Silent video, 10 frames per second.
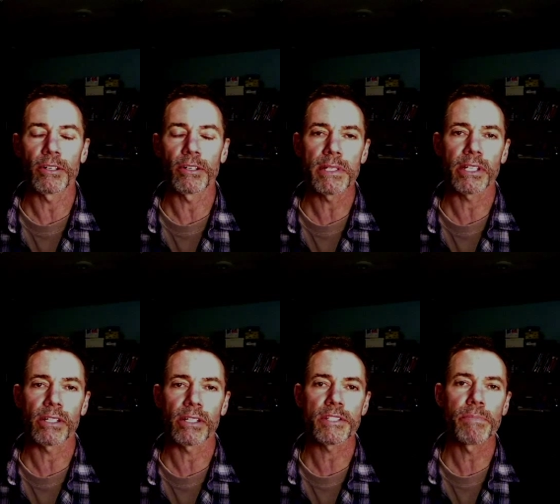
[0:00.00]
or
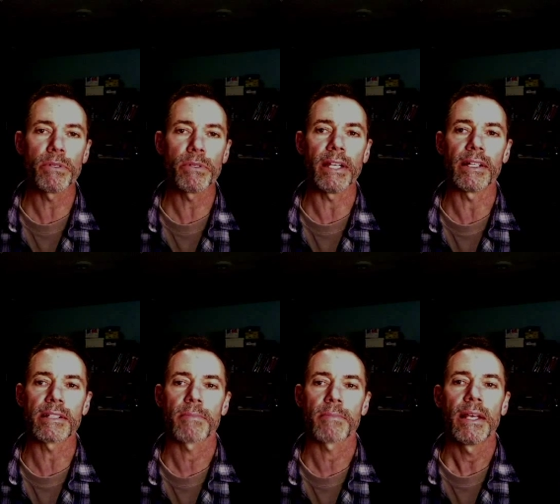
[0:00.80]
mystical
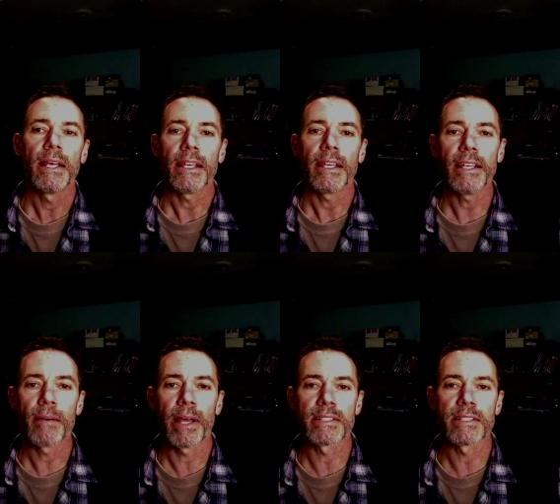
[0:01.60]
spookiness,
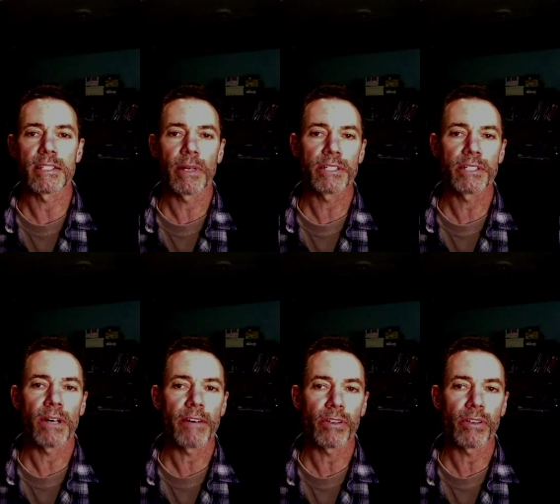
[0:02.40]
EM has as much to
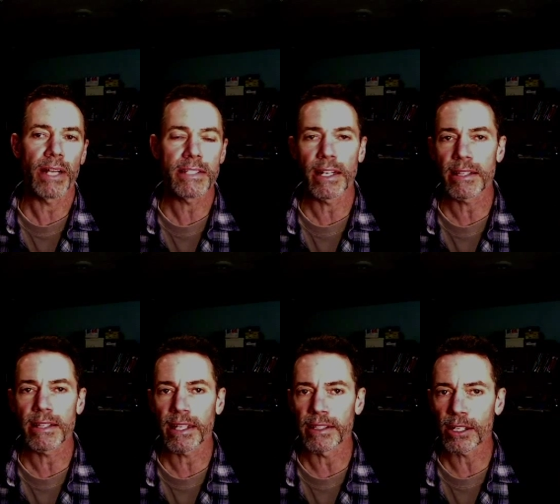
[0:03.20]
offer as
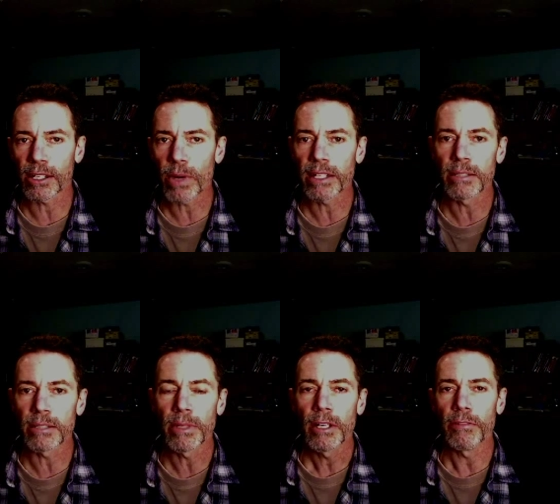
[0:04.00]
anything in the
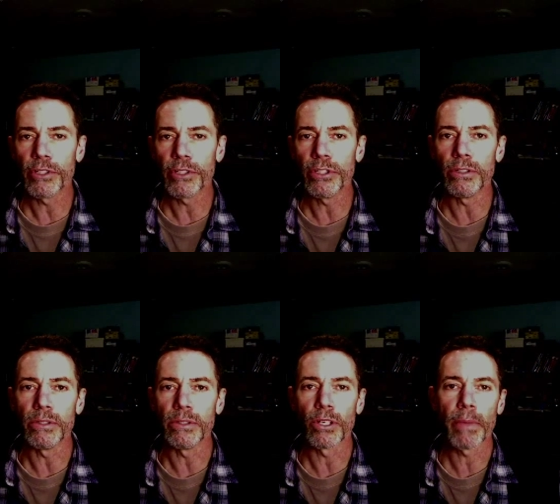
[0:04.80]
quantum
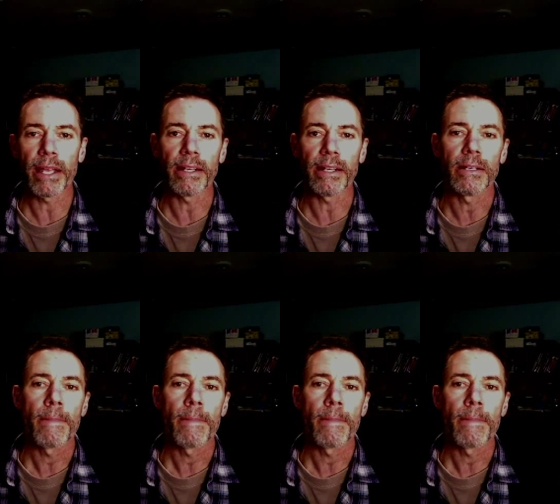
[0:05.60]
voodoo domain.